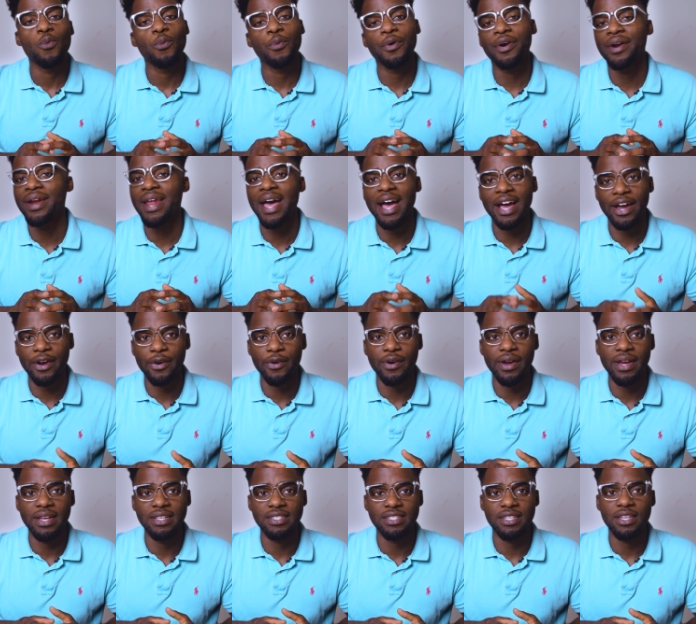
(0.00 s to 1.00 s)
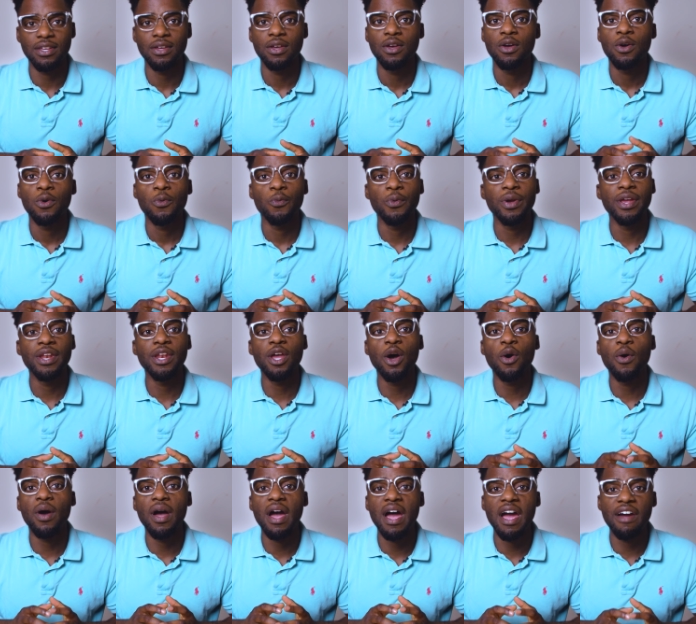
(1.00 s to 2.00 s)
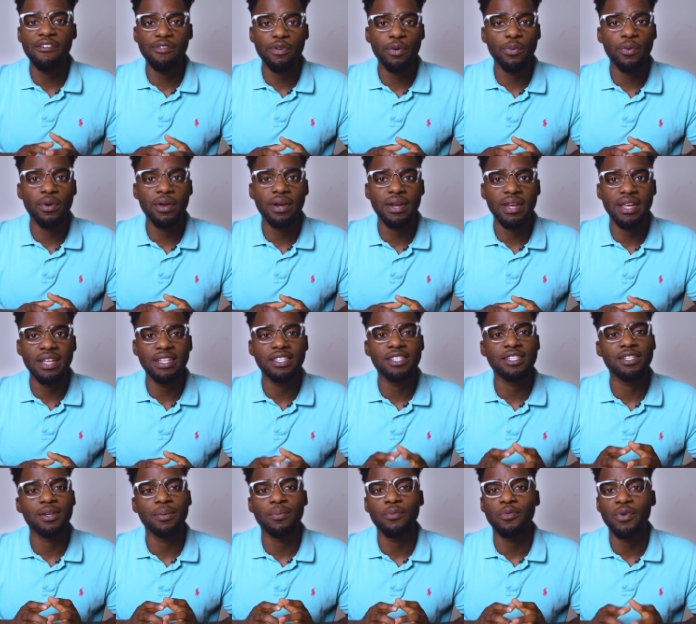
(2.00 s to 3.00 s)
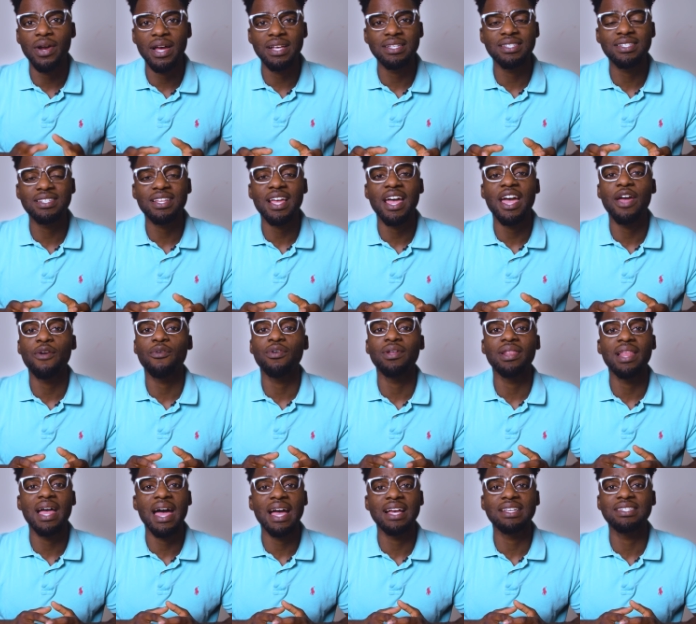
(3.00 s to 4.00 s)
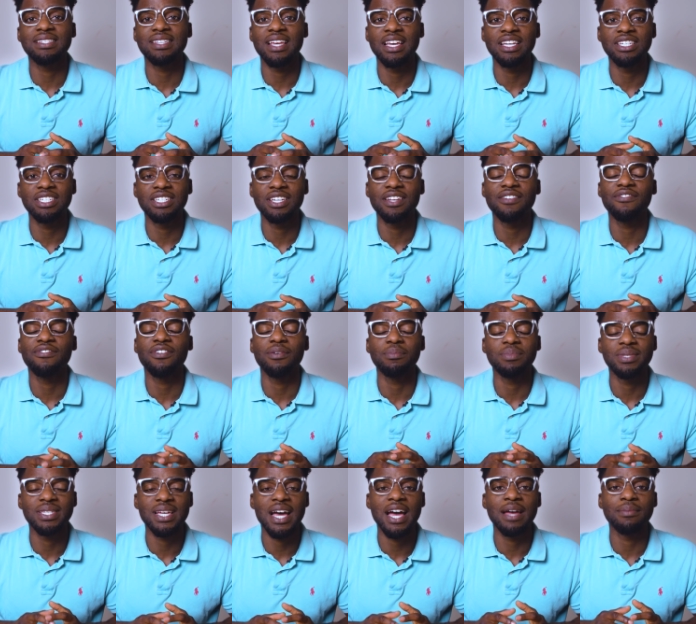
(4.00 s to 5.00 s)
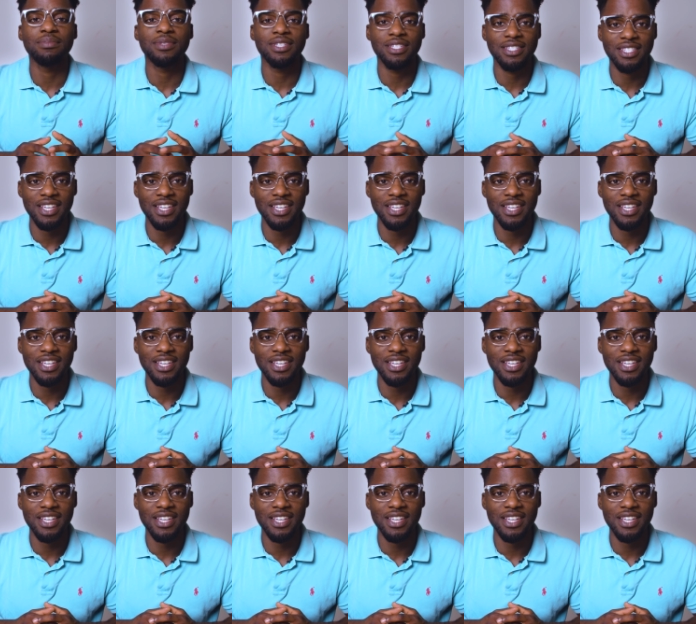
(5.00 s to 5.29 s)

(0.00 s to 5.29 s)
We're not crazy. We know everyone needs some rest and relaxation from time to